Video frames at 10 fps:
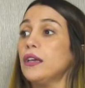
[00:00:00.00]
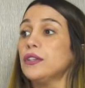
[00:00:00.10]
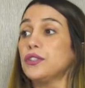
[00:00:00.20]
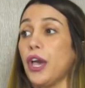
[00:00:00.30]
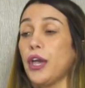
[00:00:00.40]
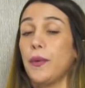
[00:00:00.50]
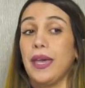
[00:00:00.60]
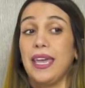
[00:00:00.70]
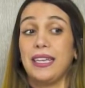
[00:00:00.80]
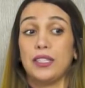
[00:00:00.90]

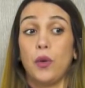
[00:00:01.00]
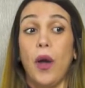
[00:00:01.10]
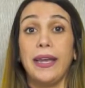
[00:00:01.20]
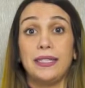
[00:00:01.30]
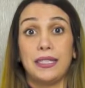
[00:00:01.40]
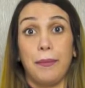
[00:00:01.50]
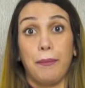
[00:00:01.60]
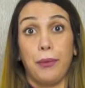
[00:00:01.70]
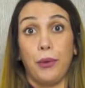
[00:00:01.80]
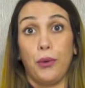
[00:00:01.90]
So it's quite
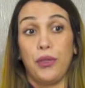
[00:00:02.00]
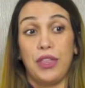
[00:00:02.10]
simple.